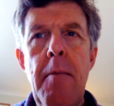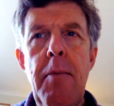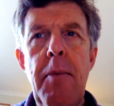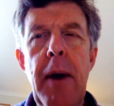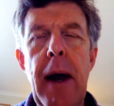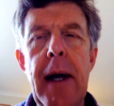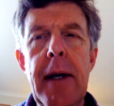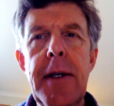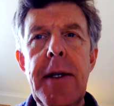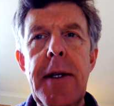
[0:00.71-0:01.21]

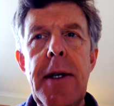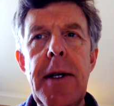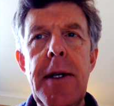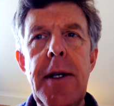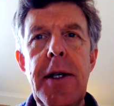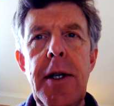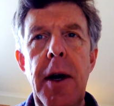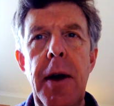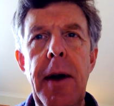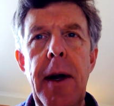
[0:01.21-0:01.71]
Brexit
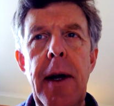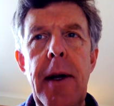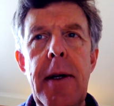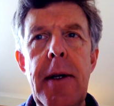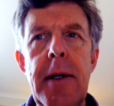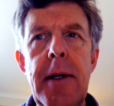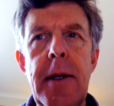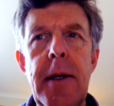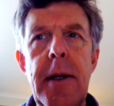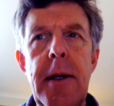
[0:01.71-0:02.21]

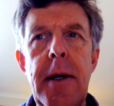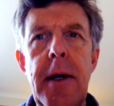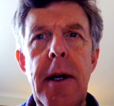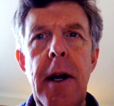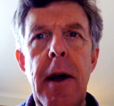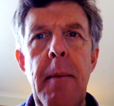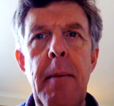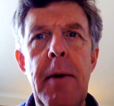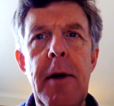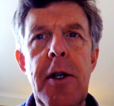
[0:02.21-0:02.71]
Sonnet
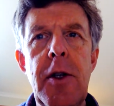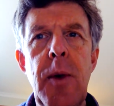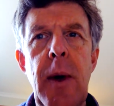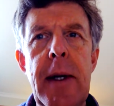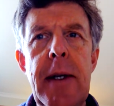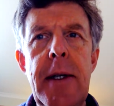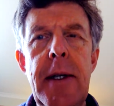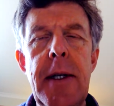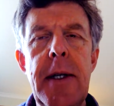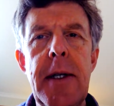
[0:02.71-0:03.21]
number
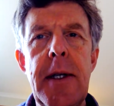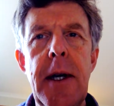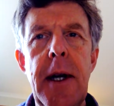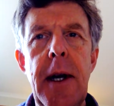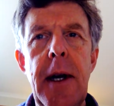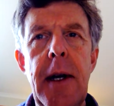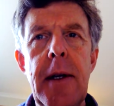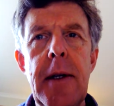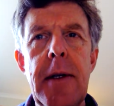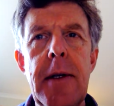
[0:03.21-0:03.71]

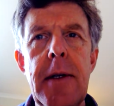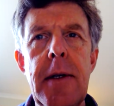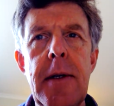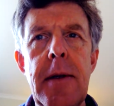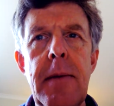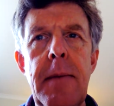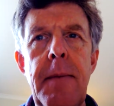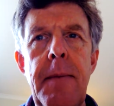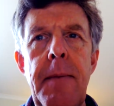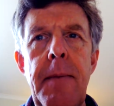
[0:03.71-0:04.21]

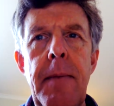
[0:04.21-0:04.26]
26.